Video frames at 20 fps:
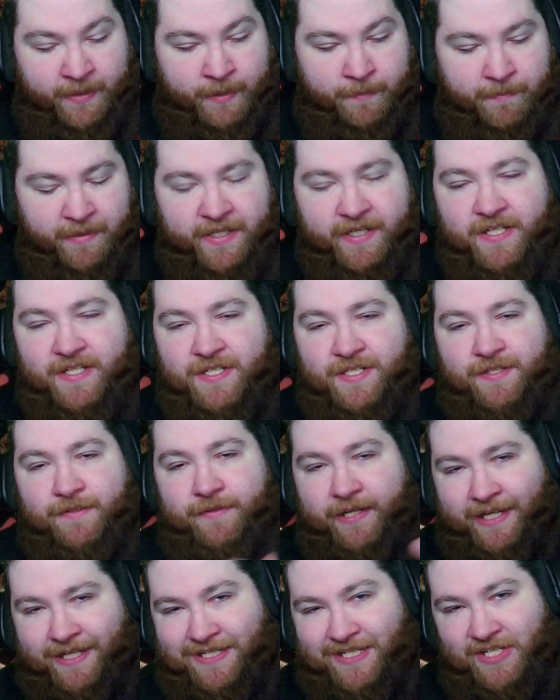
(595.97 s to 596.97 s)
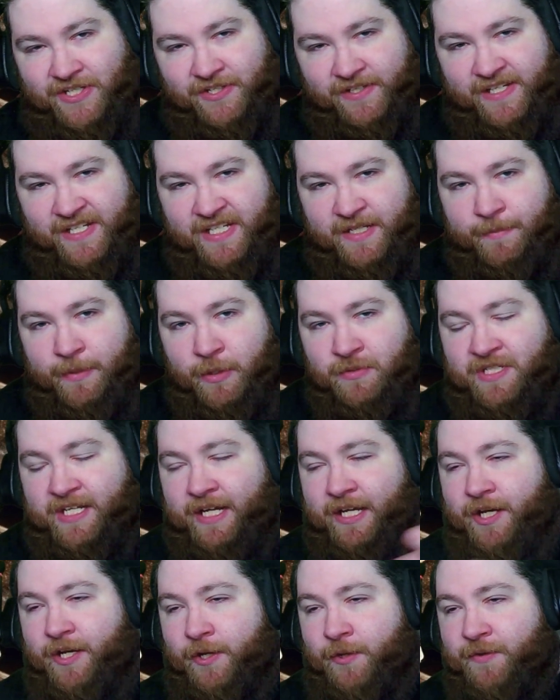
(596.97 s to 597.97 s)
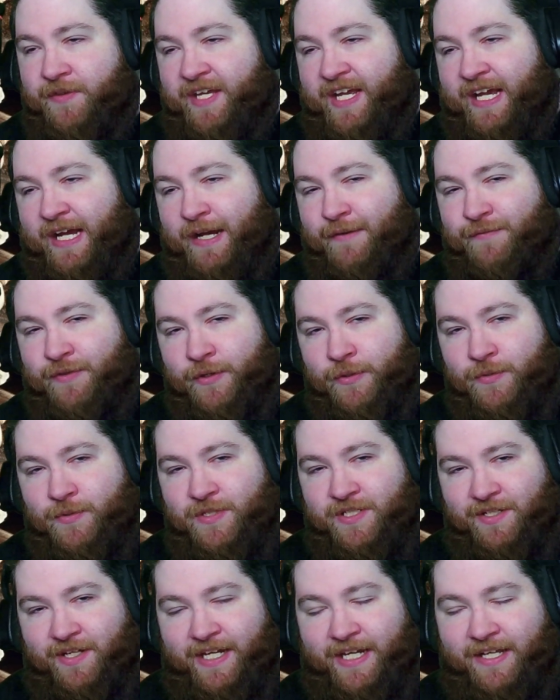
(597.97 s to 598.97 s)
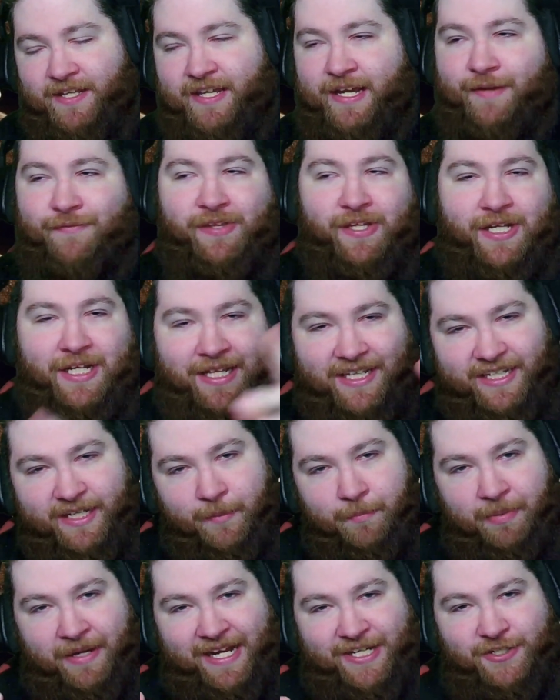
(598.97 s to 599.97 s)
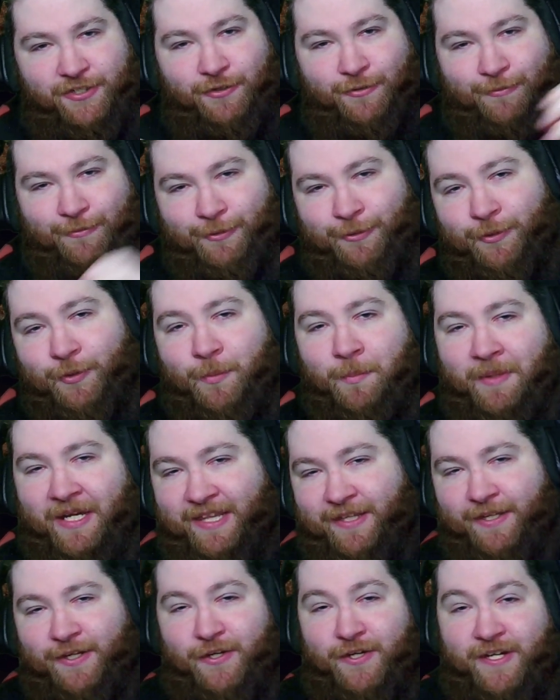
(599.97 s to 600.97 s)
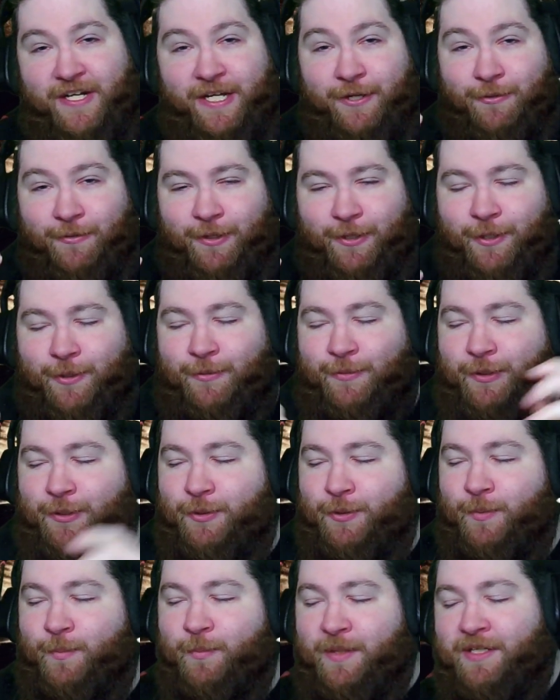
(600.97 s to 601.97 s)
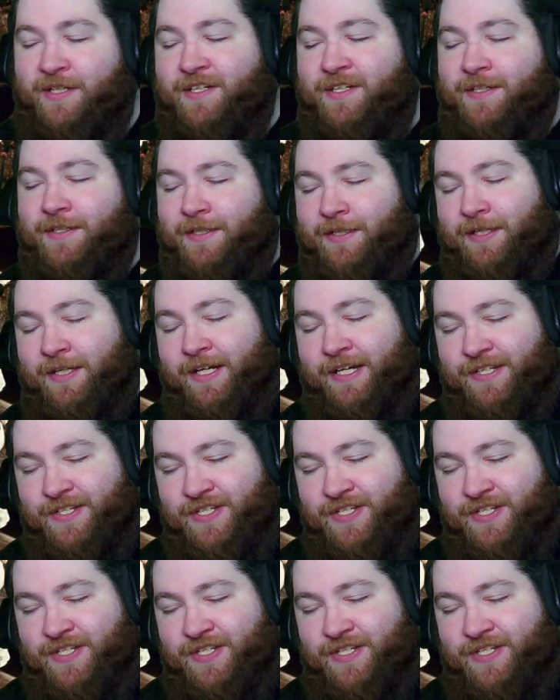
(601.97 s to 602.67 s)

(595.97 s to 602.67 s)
because it's a sleazy motel. They have those, like, they have the Cleopatra room and the Nero room and